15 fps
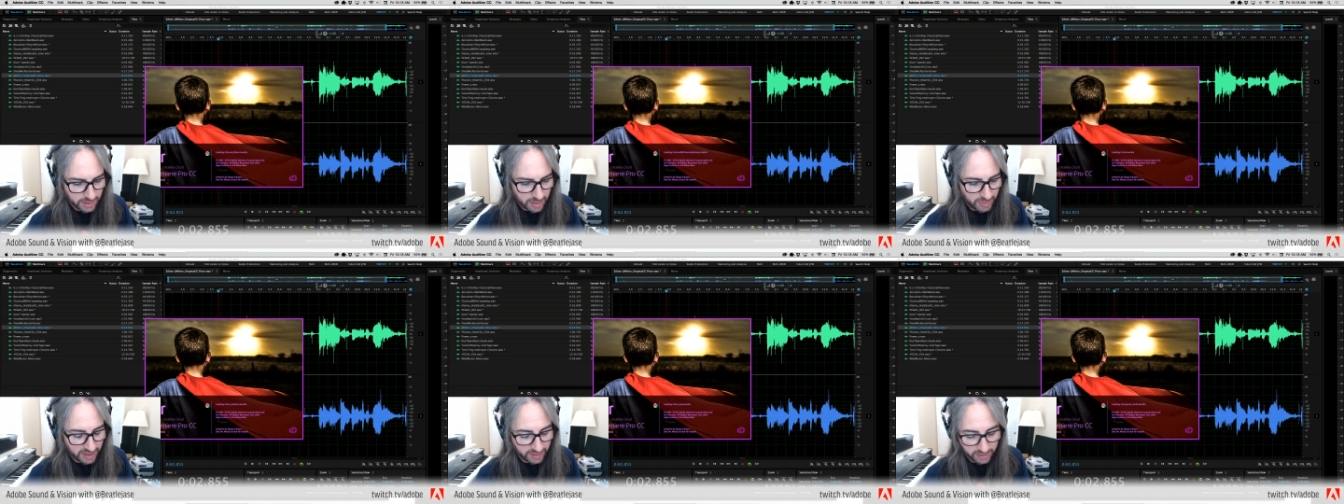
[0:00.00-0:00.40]

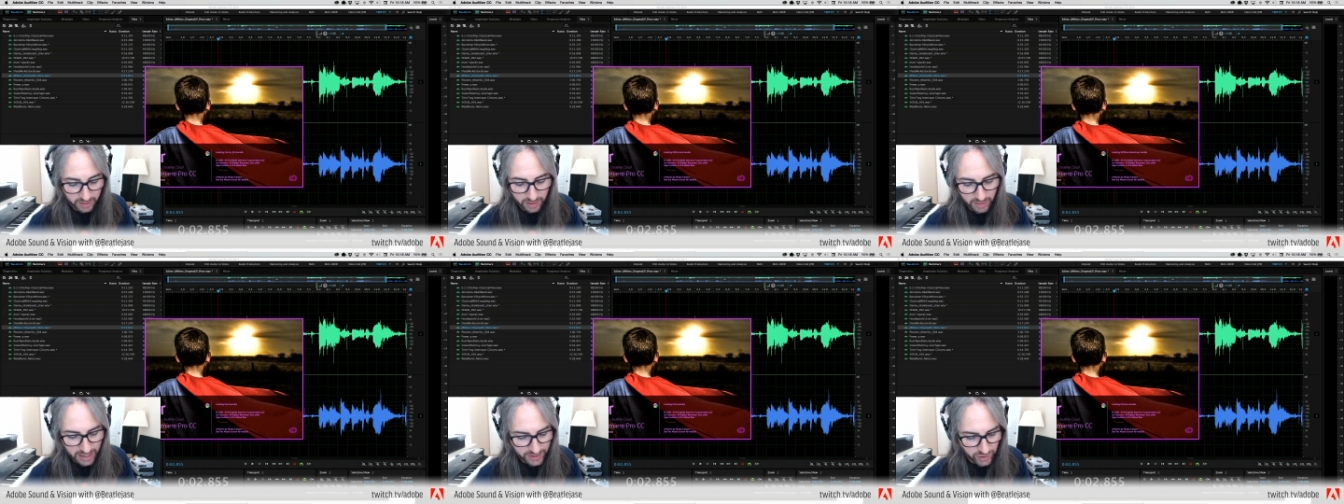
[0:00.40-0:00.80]
mean, you
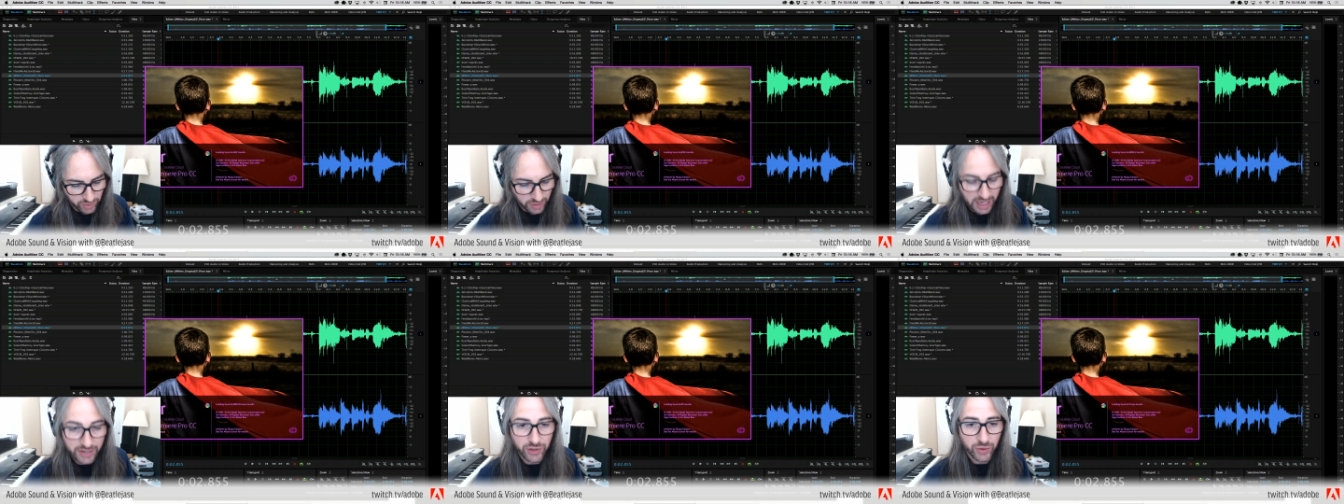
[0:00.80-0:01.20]
know, as
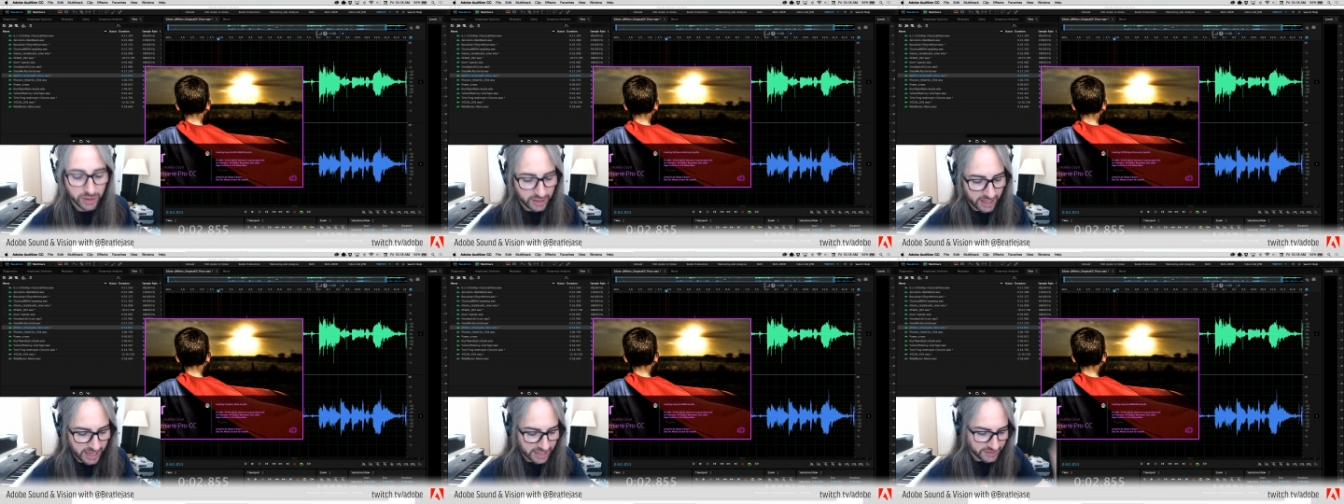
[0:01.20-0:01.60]
you
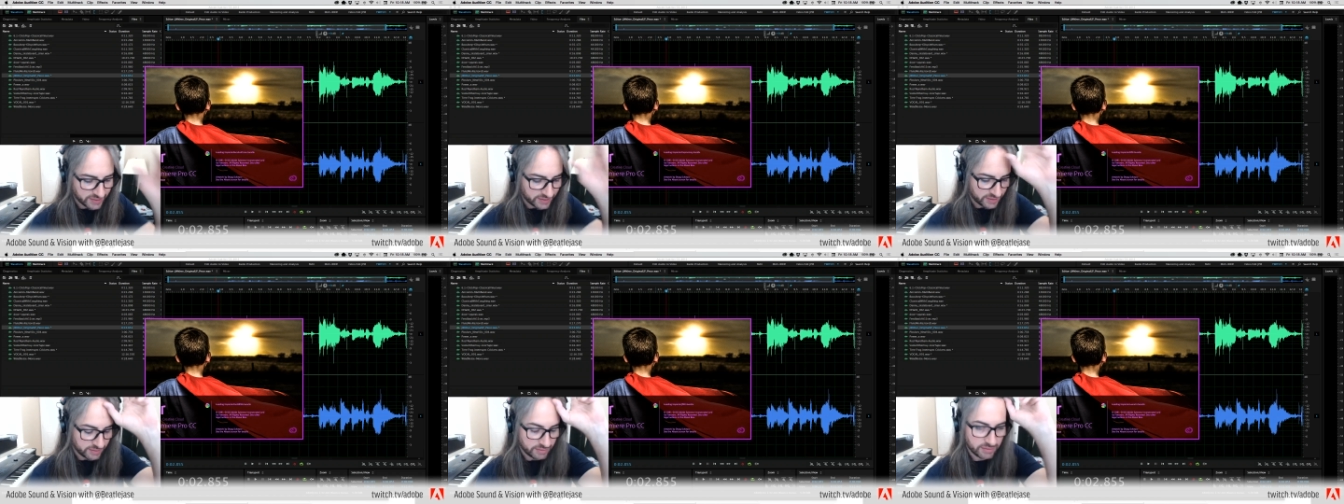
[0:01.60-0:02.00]
could
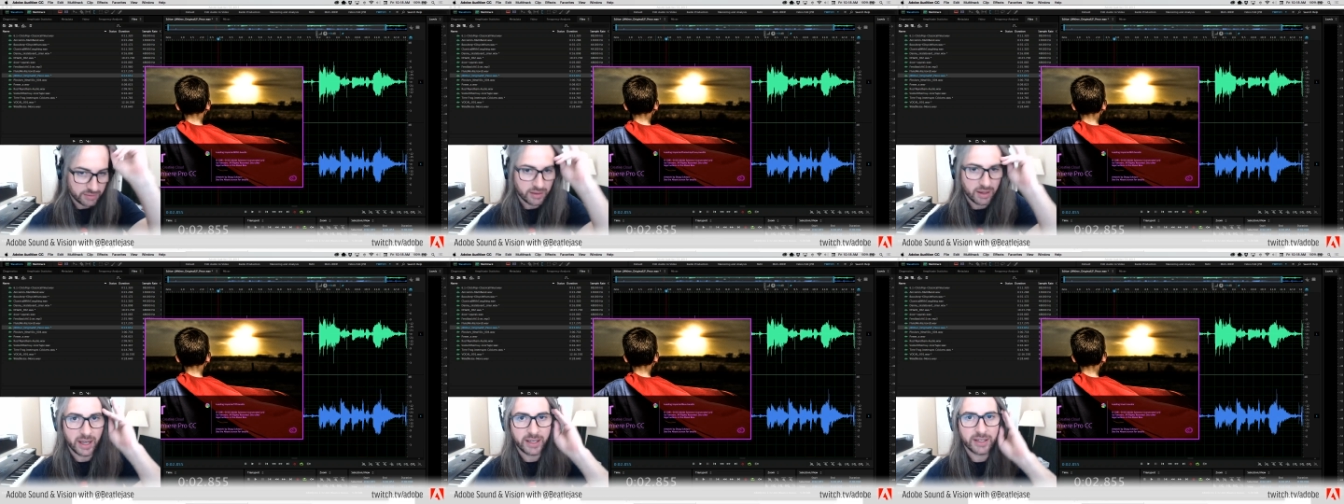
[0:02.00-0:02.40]
guess,
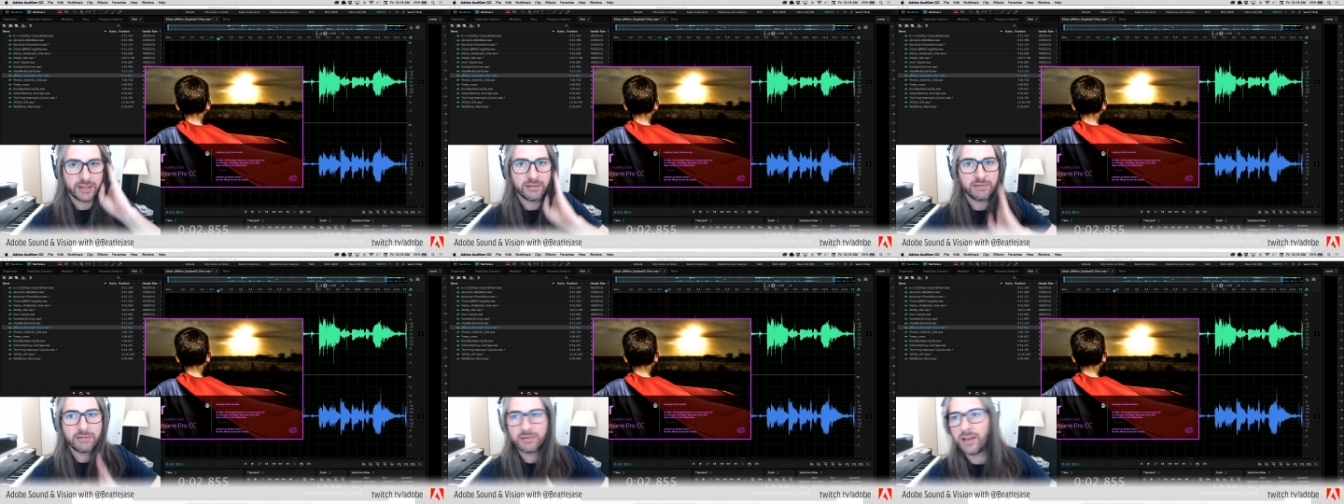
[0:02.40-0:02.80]
I
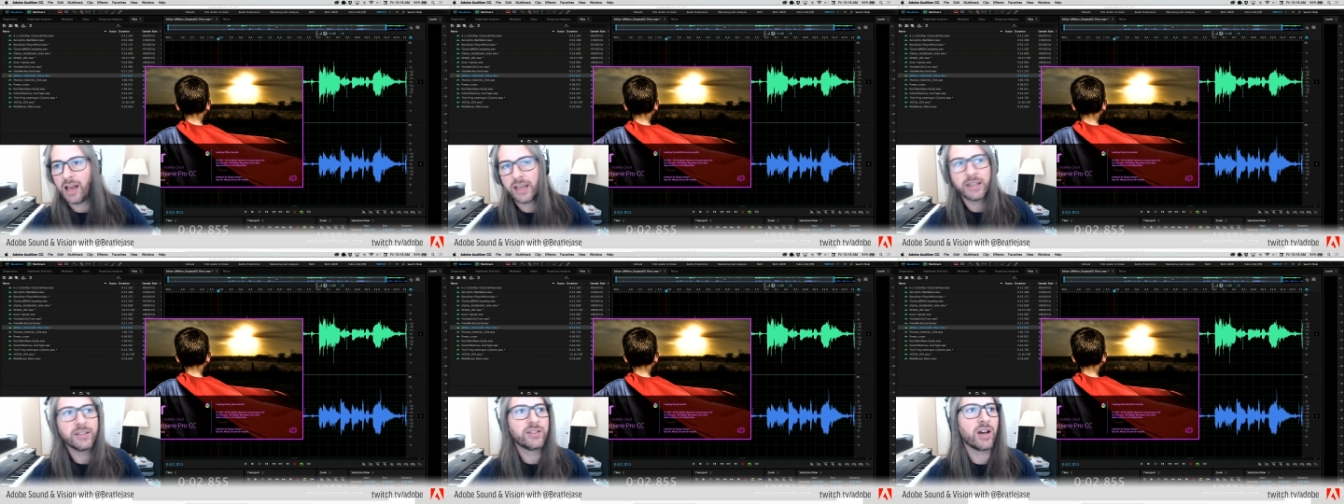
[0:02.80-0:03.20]
can
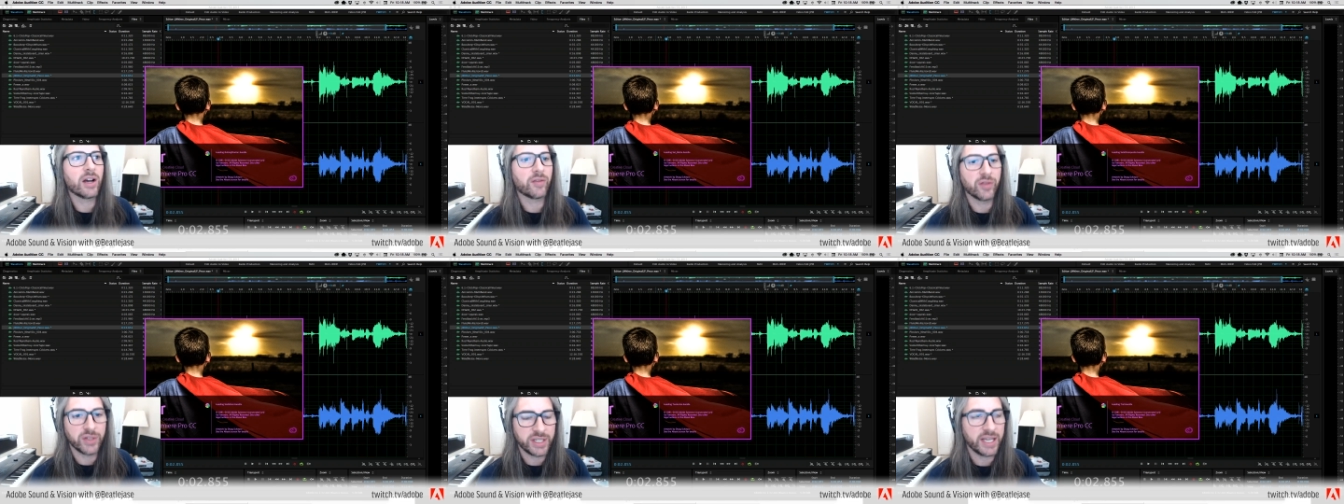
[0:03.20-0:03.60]

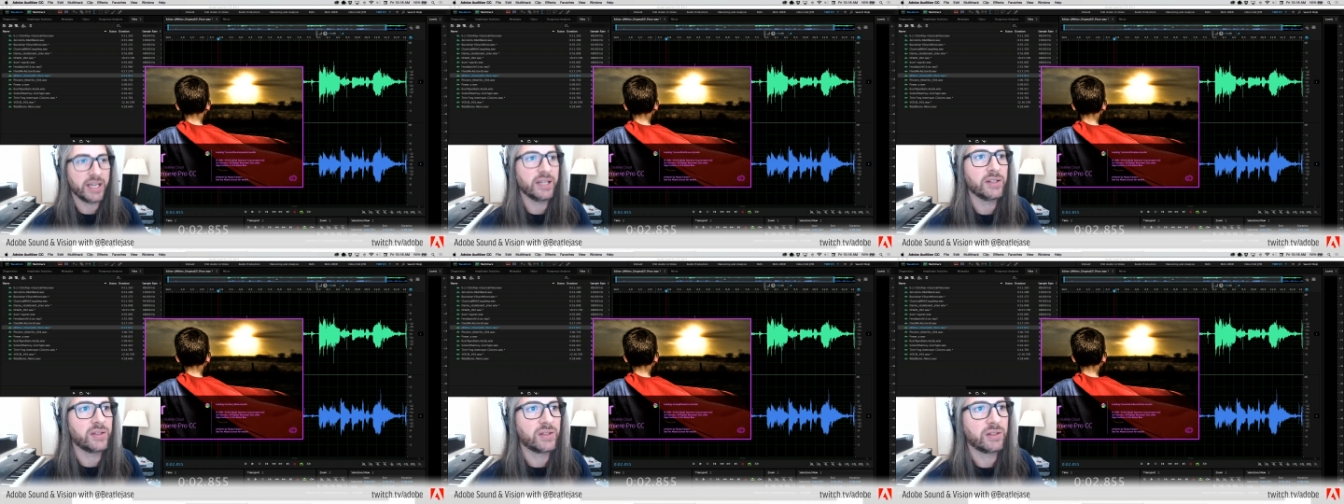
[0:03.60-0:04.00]
talk for
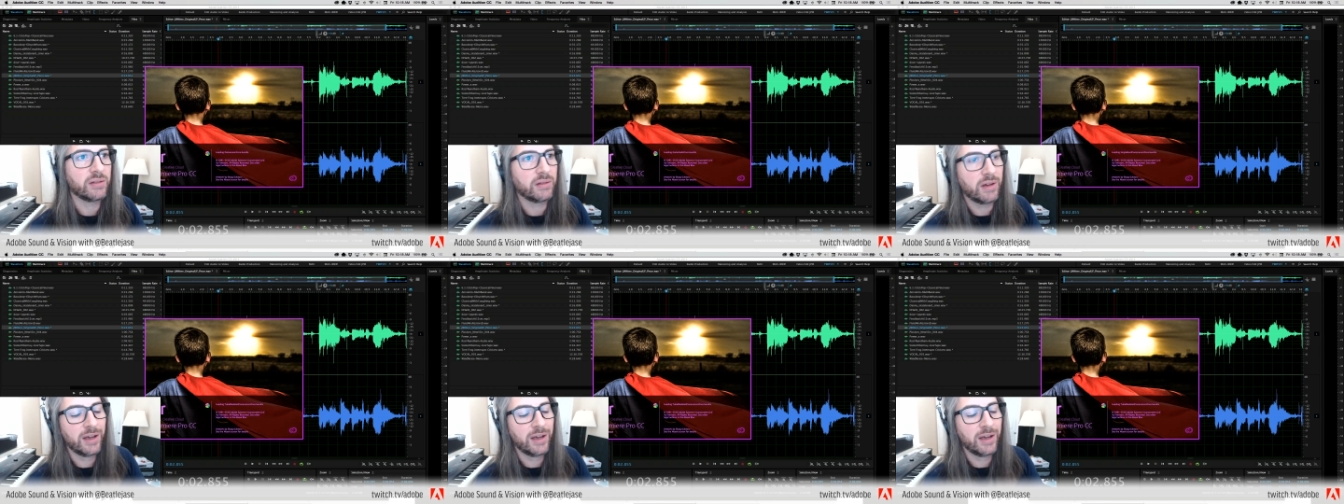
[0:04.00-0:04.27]
days.